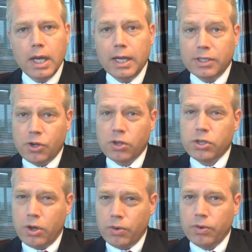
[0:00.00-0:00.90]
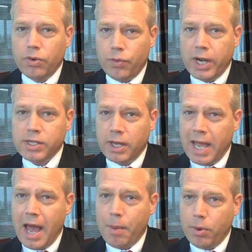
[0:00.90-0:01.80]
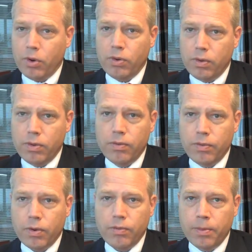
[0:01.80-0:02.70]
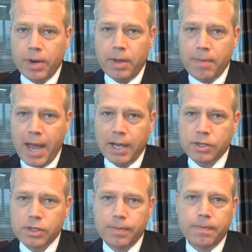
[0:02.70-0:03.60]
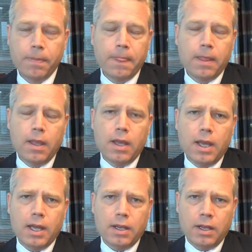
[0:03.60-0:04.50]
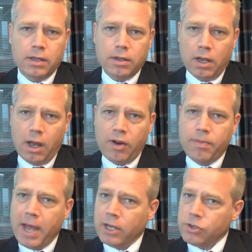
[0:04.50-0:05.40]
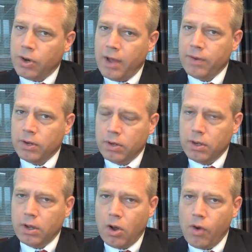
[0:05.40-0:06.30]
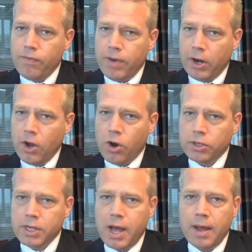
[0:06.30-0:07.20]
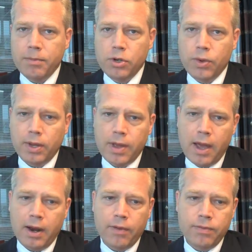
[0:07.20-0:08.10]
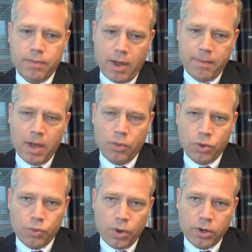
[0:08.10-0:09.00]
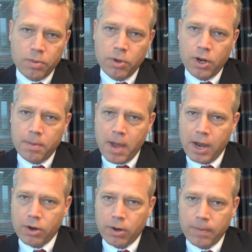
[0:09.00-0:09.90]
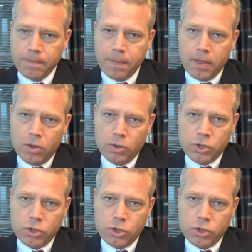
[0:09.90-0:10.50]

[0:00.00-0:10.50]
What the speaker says: It's also raising capital for many banks. And a lot of banks are having a very hard time doing that. I met with one community banker who